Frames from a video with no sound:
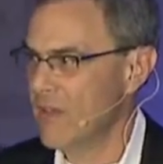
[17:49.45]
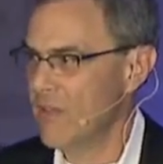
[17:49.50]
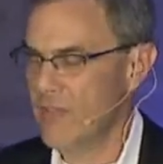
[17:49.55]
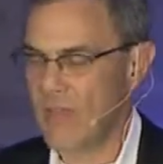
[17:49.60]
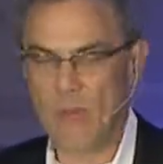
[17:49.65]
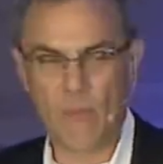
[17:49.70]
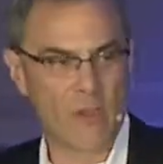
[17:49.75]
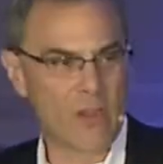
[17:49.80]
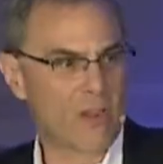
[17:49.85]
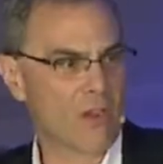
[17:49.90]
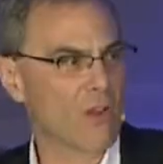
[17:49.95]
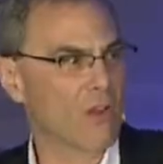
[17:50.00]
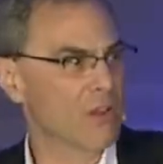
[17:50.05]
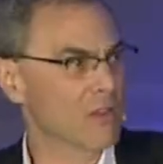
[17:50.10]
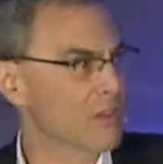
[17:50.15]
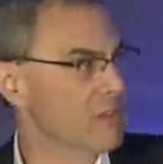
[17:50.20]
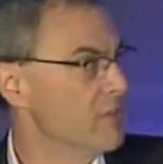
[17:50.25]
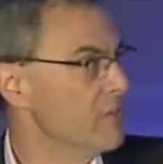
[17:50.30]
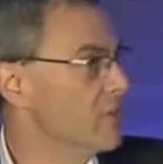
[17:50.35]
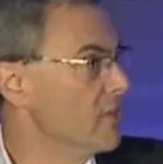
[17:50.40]
than we
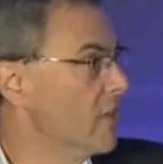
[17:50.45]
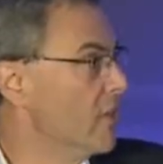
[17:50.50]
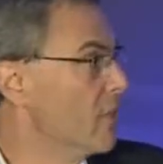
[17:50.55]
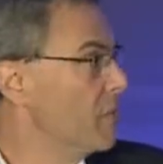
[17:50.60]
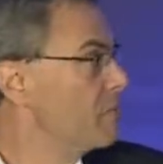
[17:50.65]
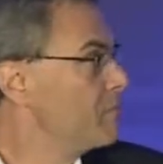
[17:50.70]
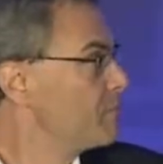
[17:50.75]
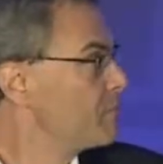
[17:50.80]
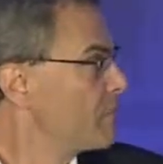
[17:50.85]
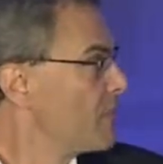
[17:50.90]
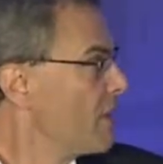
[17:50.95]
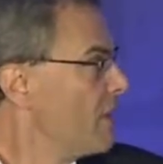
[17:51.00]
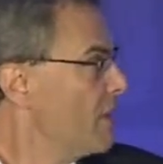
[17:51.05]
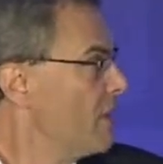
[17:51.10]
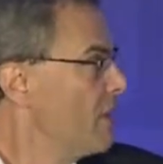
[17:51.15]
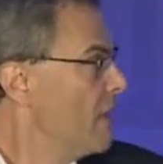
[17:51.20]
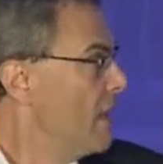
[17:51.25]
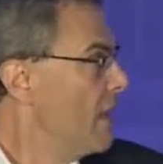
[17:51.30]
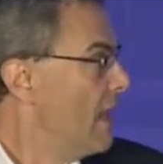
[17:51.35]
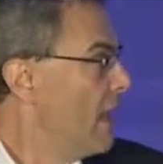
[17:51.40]
currently do.
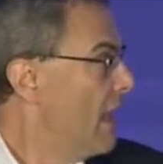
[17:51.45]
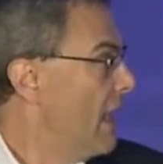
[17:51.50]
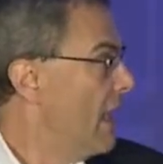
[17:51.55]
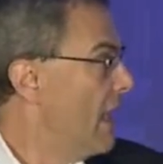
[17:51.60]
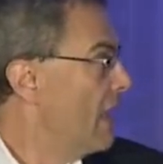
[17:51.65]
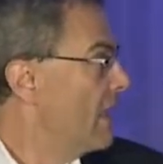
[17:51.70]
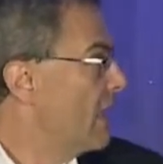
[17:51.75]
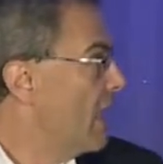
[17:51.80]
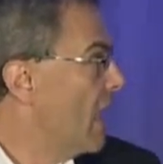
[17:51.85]
And